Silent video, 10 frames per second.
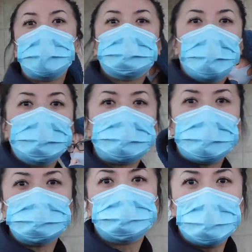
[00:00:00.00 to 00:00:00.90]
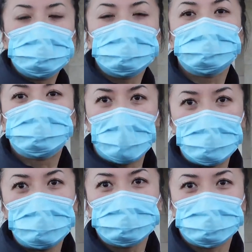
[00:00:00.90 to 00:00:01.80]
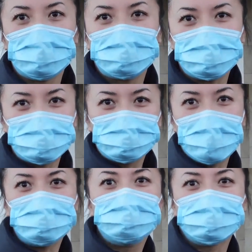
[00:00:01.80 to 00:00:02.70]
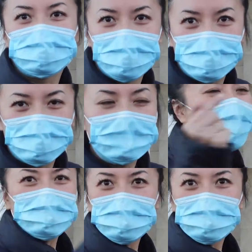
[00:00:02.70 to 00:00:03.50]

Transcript: I called, I asked Mom to drop off the truck because we had too much stuff. I